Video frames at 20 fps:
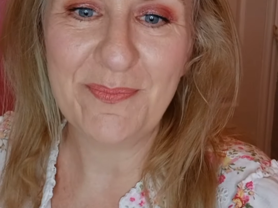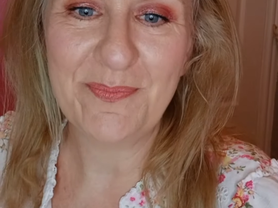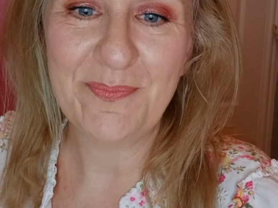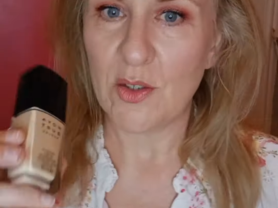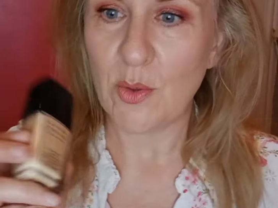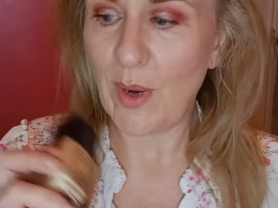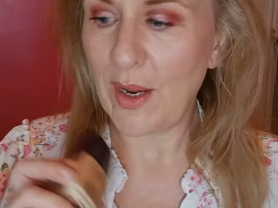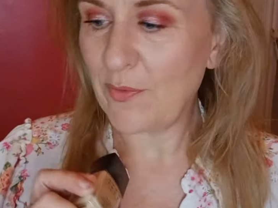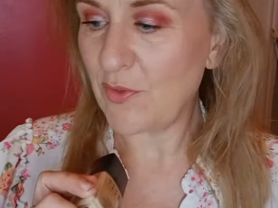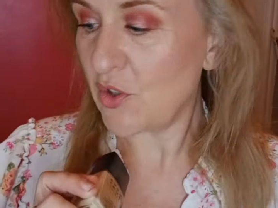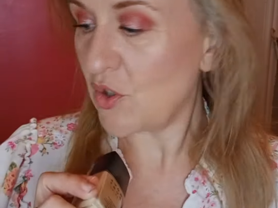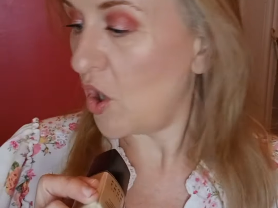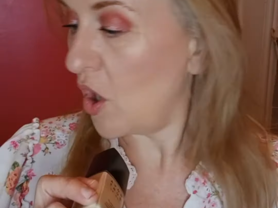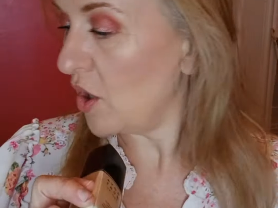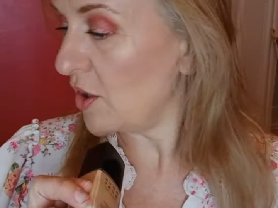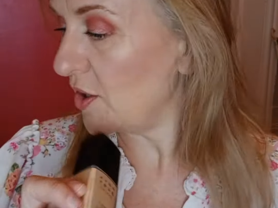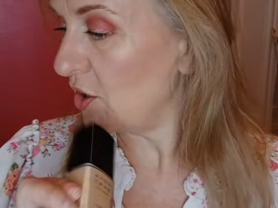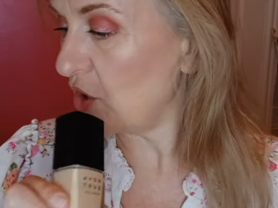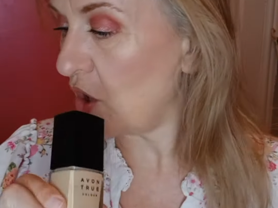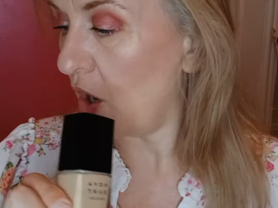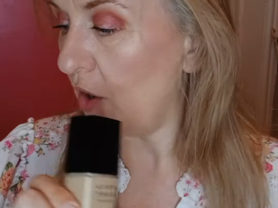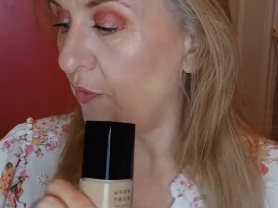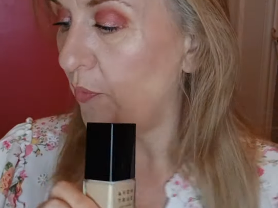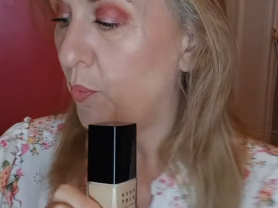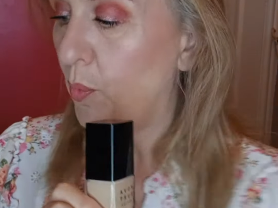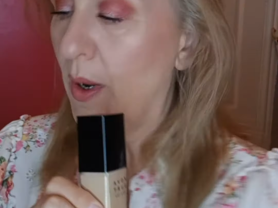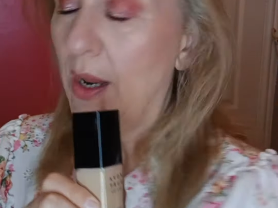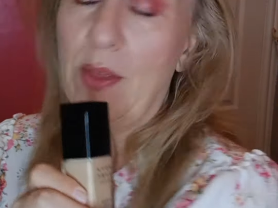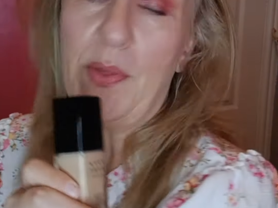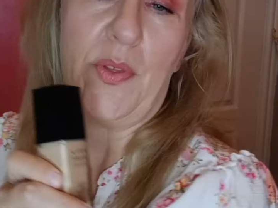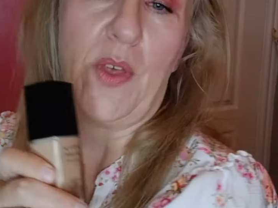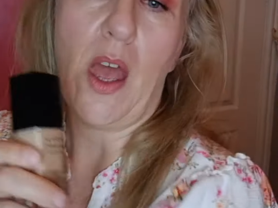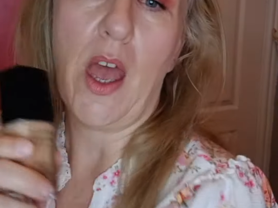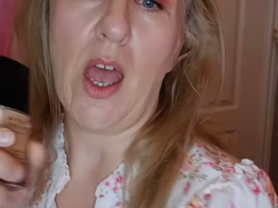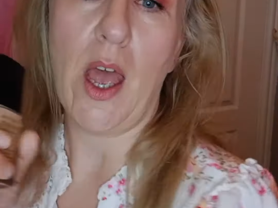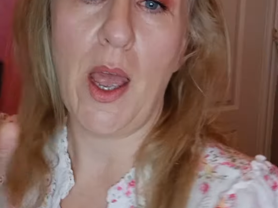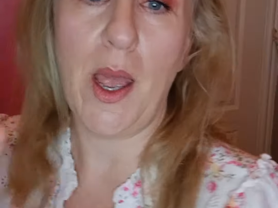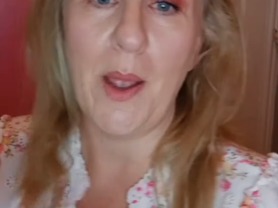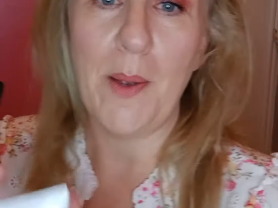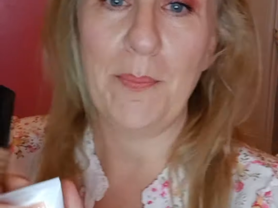So I've started off with
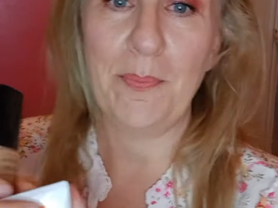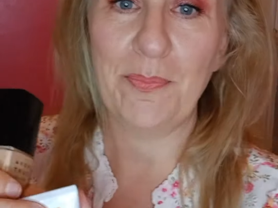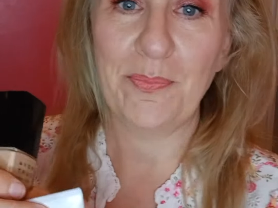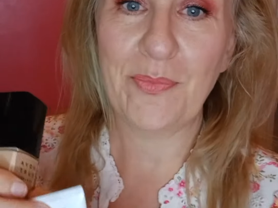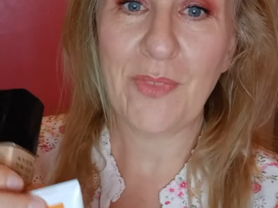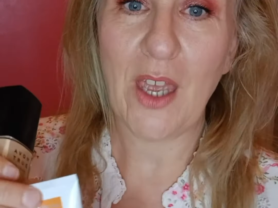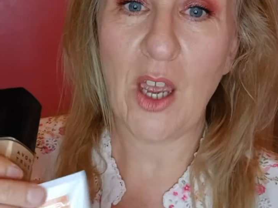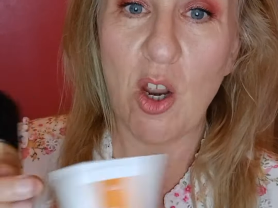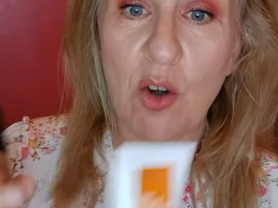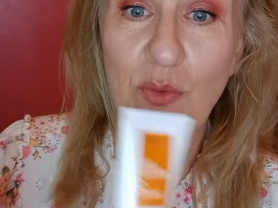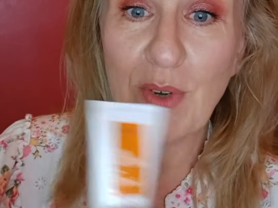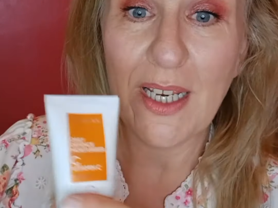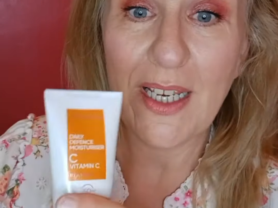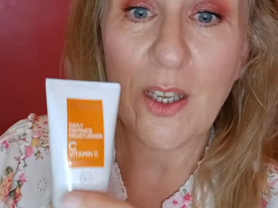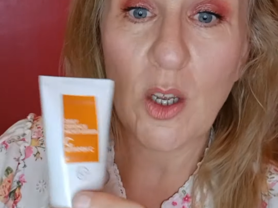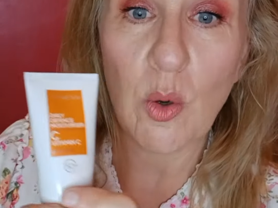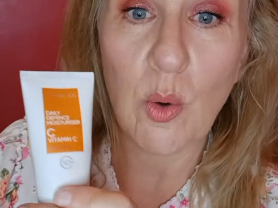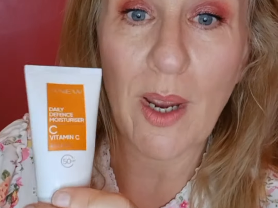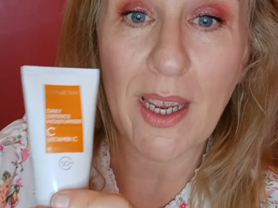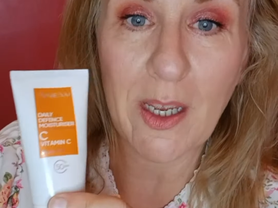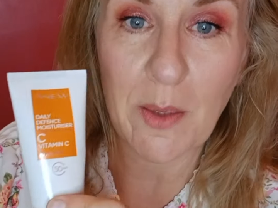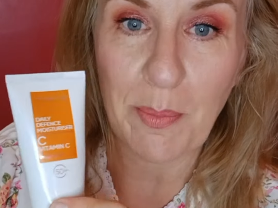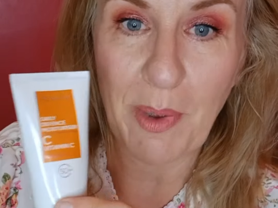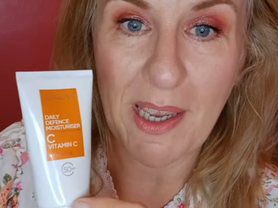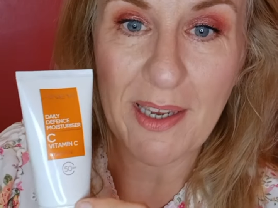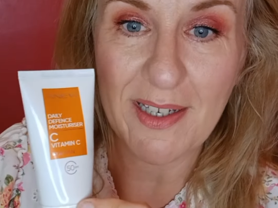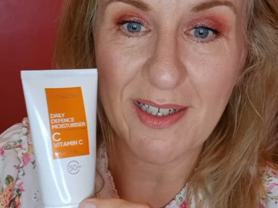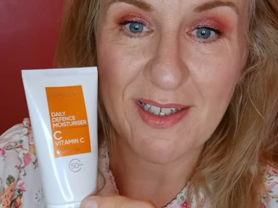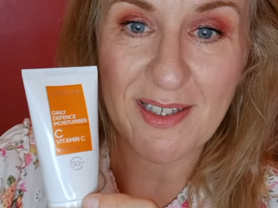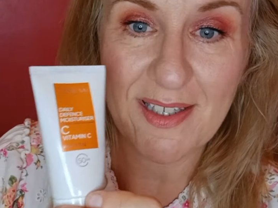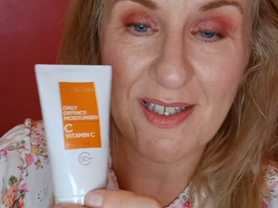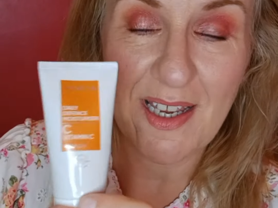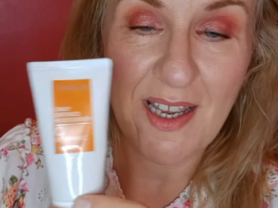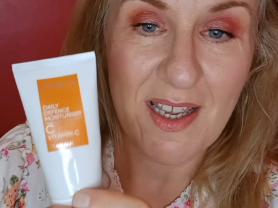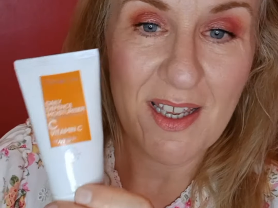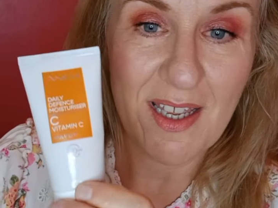really quick base,